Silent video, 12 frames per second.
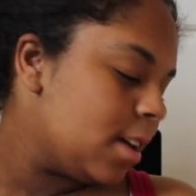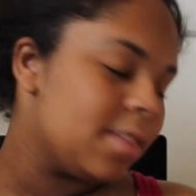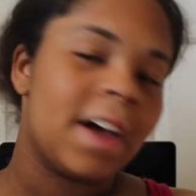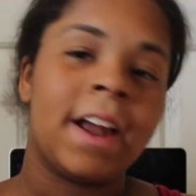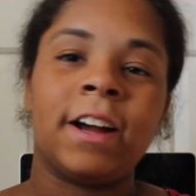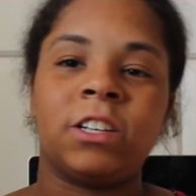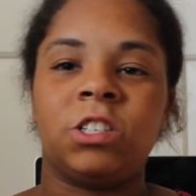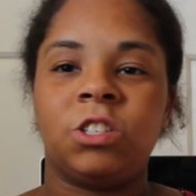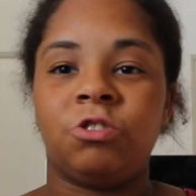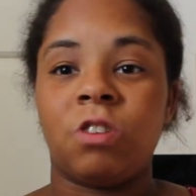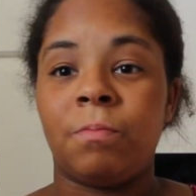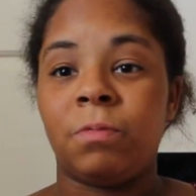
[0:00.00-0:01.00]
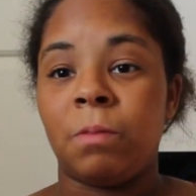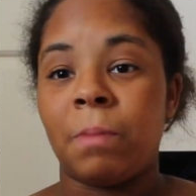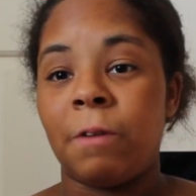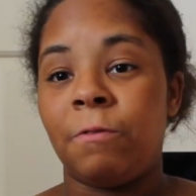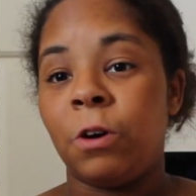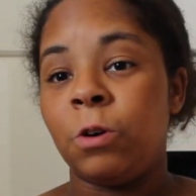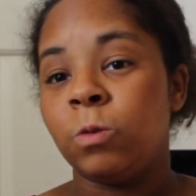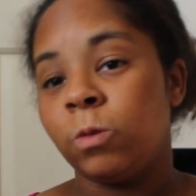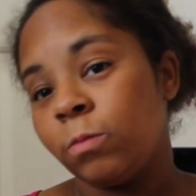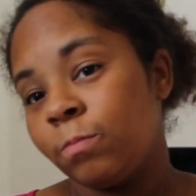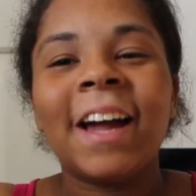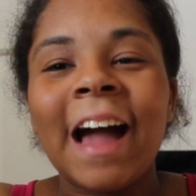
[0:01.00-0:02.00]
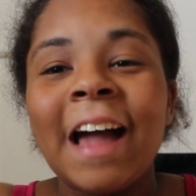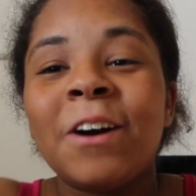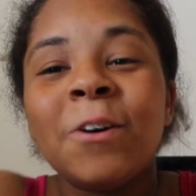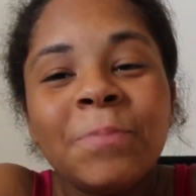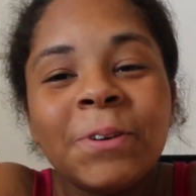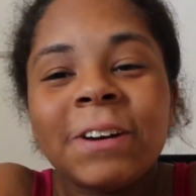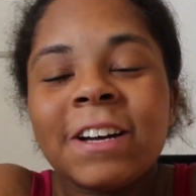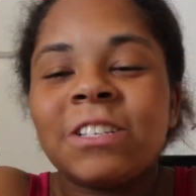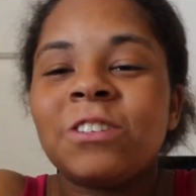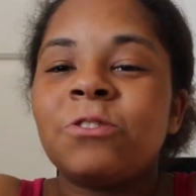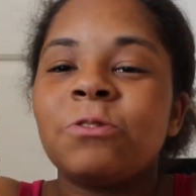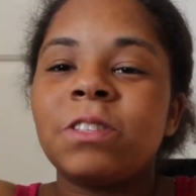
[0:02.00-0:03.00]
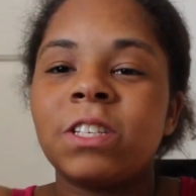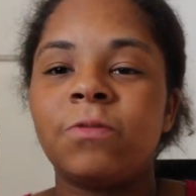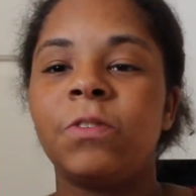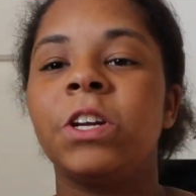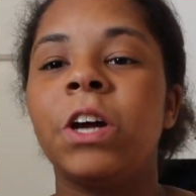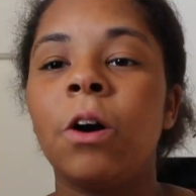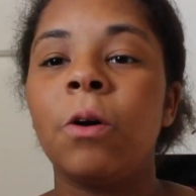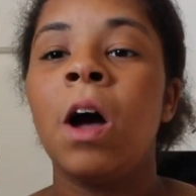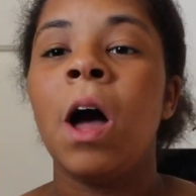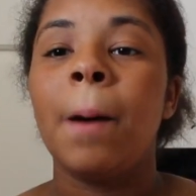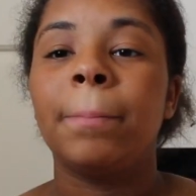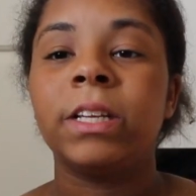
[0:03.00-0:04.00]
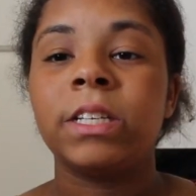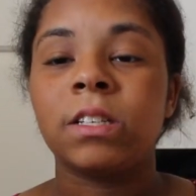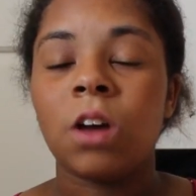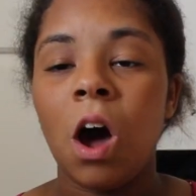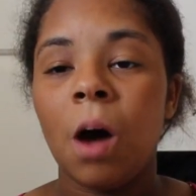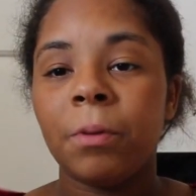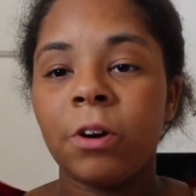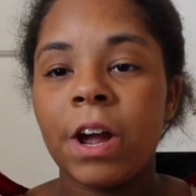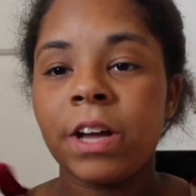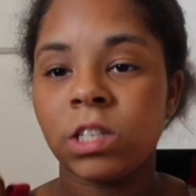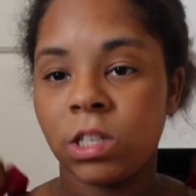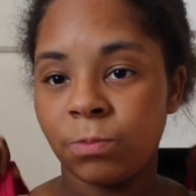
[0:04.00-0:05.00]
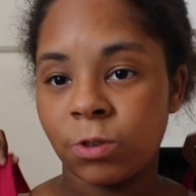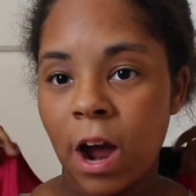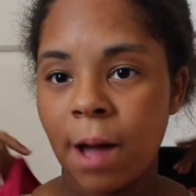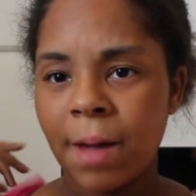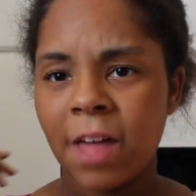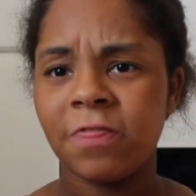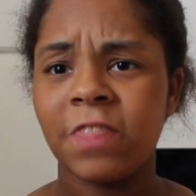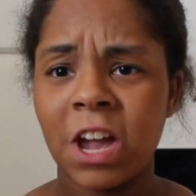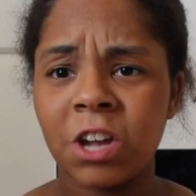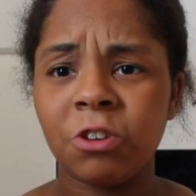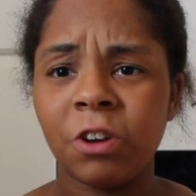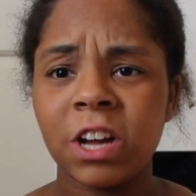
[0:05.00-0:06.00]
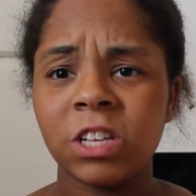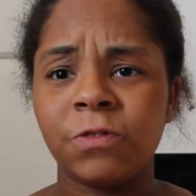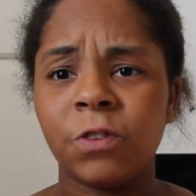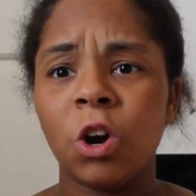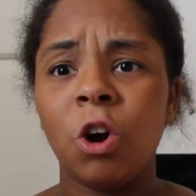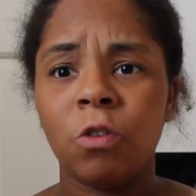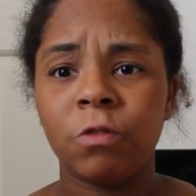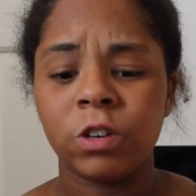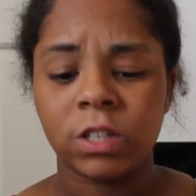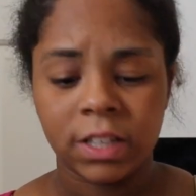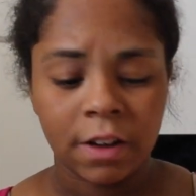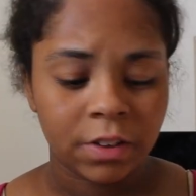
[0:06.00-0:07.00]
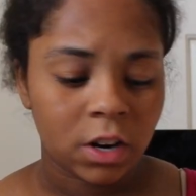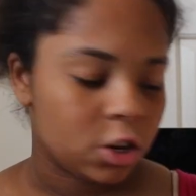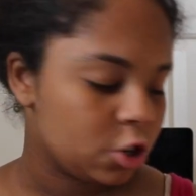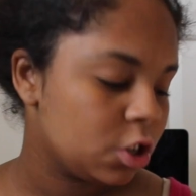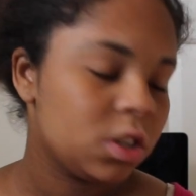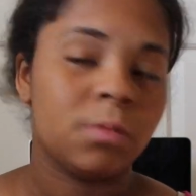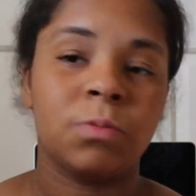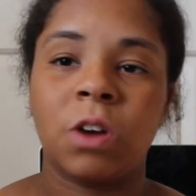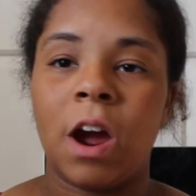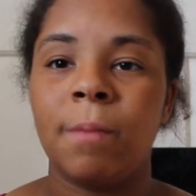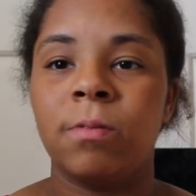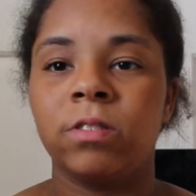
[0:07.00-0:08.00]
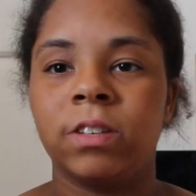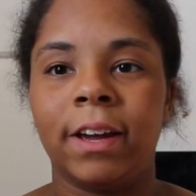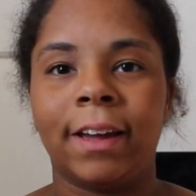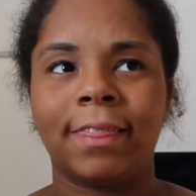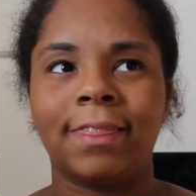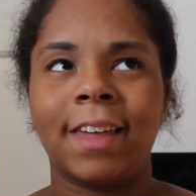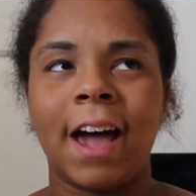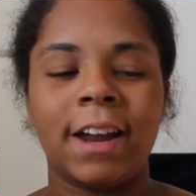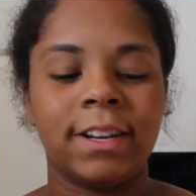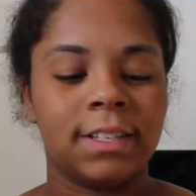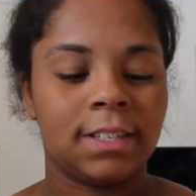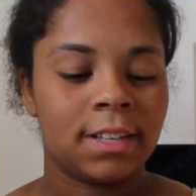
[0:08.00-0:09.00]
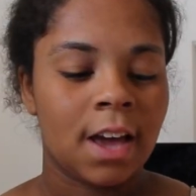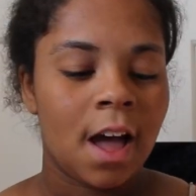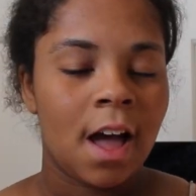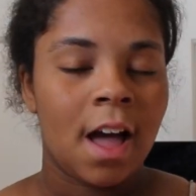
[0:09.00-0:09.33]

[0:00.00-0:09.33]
that actually dropped on my phone. Okay, I hope you guys enjoyed this video. Please comment, rate, and subscribe, and thank you guys for over 700 subscribers. Like, that is